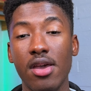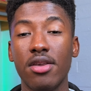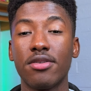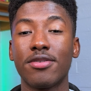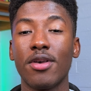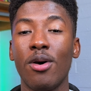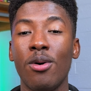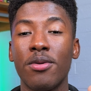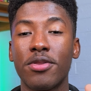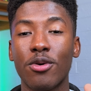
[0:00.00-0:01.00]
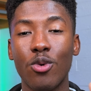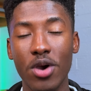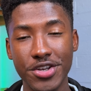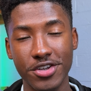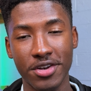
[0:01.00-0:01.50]
So the
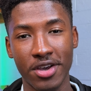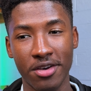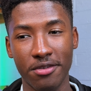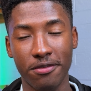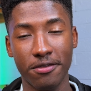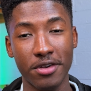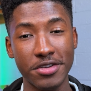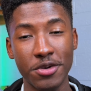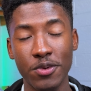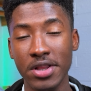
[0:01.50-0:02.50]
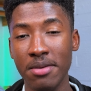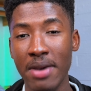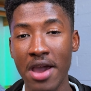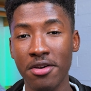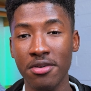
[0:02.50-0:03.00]
question of does it really
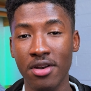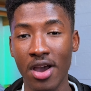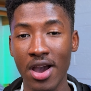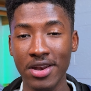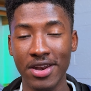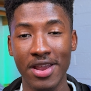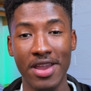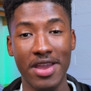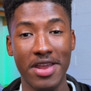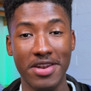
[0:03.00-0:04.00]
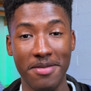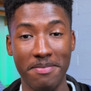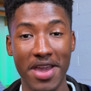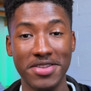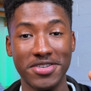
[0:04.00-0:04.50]
matter or not
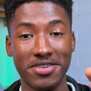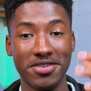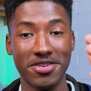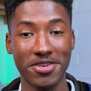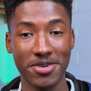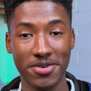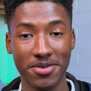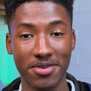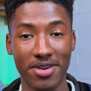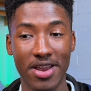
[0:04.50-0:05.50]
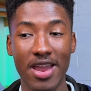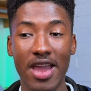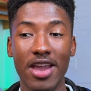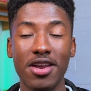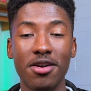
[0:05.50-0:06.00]
depends on you.
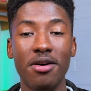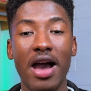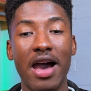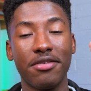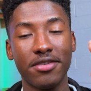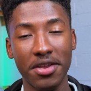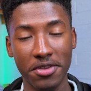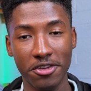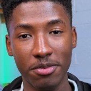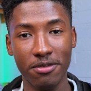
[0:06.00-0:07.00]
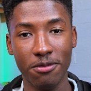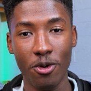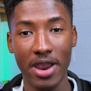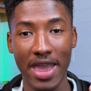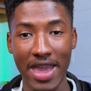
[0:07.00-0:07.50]
I've said this
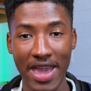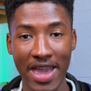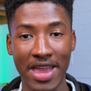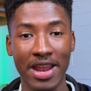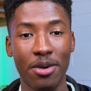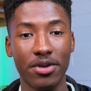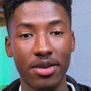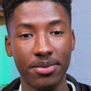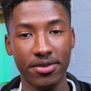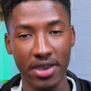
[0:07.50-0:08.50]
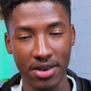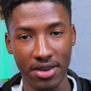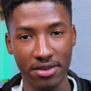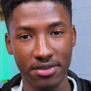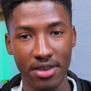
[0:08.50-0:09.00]
before and I will keep saying
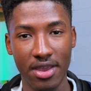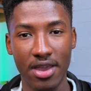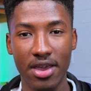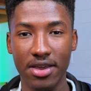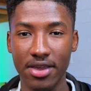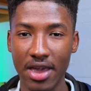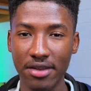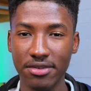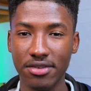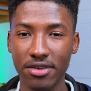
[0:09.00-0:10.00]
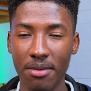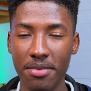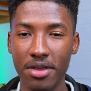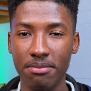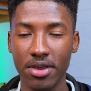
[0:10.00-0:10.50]
this. Get
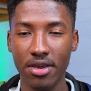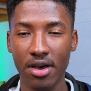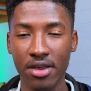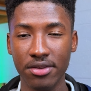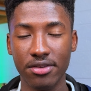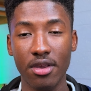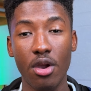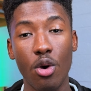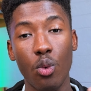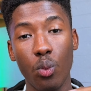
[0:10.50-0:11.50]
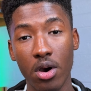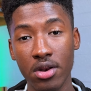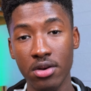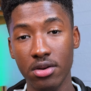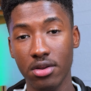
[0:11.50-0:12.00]
something because
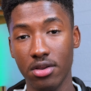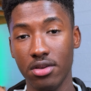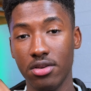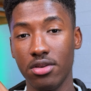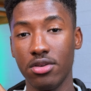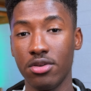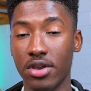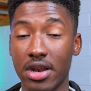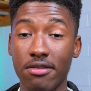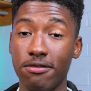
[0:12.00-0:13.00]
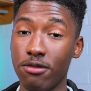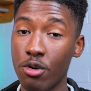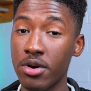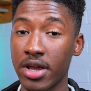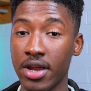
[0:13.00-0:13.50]
one, you can
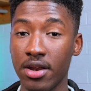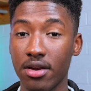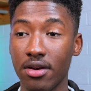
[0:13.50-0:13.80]
afford it.